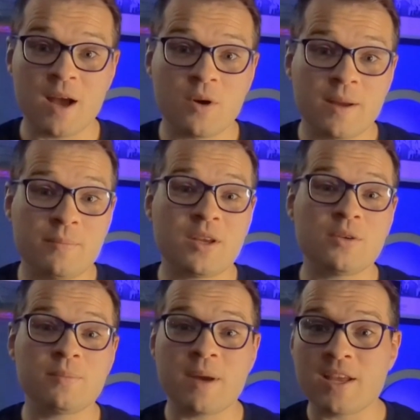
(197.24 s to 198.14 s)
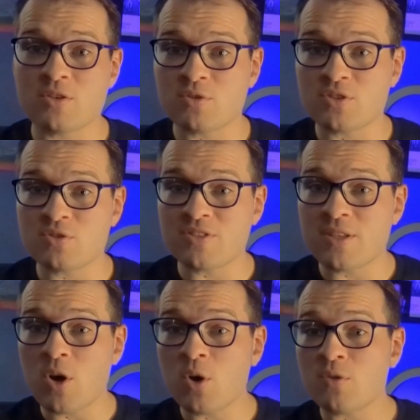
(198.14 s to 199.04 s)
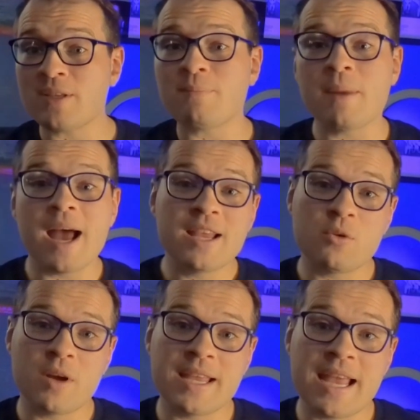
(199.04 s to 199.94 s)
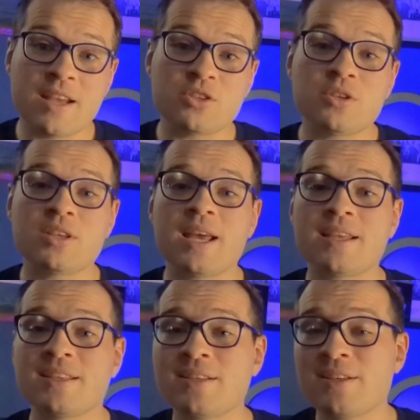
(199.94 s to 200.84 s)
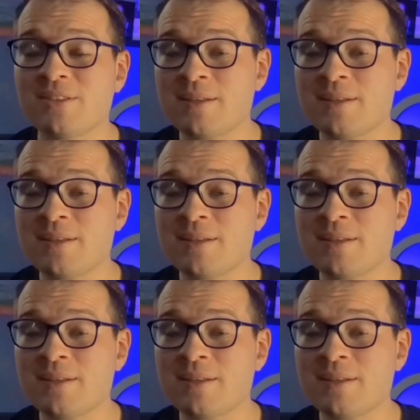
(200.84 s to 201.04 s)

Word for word: I want to build muscle using only body weight exercises.